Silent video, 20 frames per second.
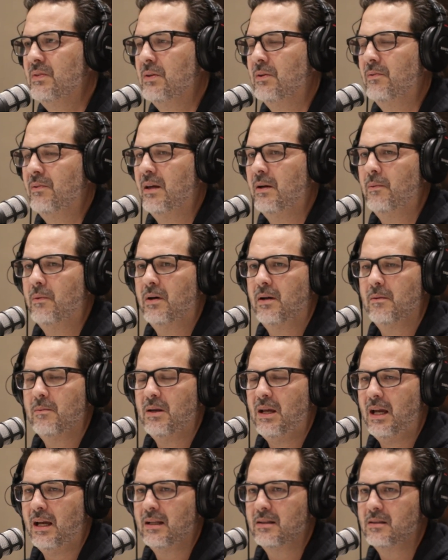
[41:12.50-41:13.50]
So if they want to
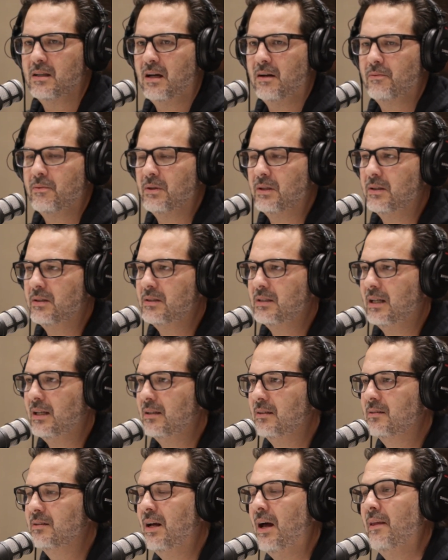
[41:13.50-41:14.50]
be hands-off, real
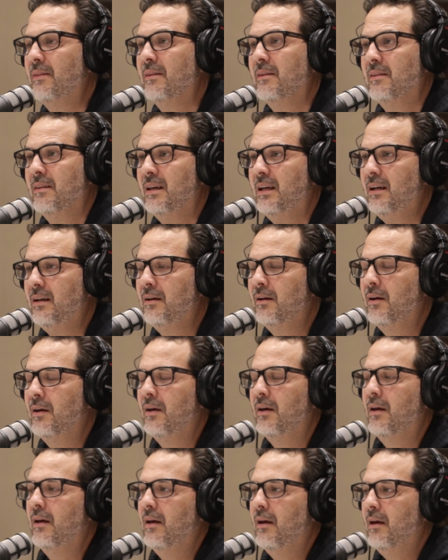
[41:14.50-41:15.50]
estate is not the thing.
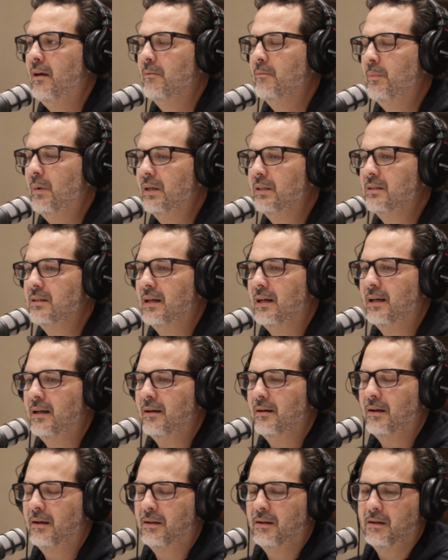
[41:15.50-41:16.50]
But,
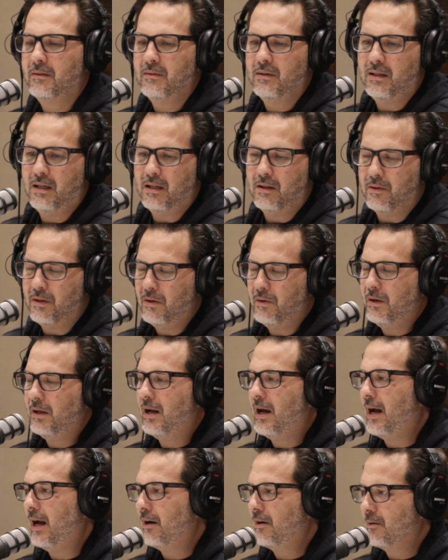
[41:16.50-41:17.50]
you can
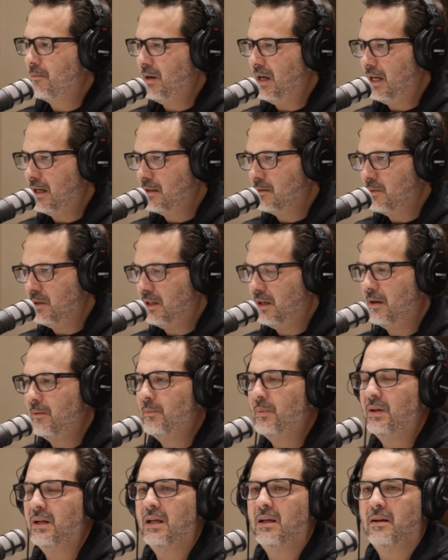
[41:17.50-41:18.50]
hire a management
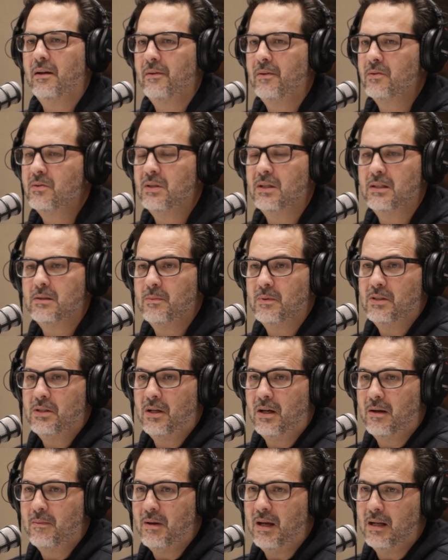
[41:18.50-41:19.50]
company and all those things, but
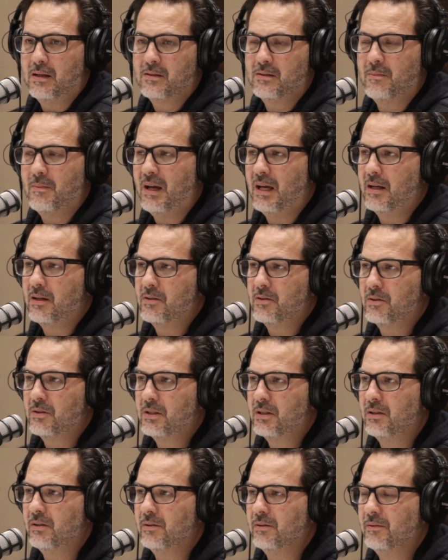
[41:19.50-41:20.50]
you got to manage the manager
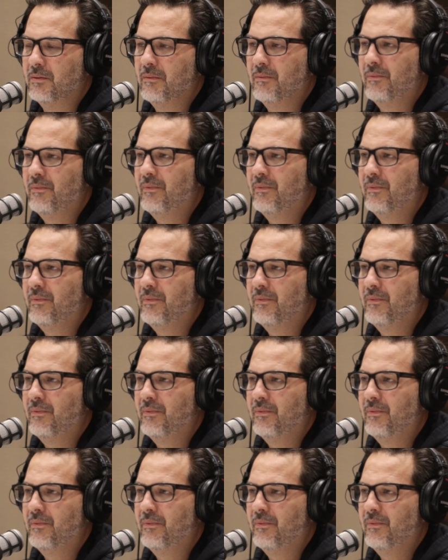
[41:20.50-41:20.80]
too.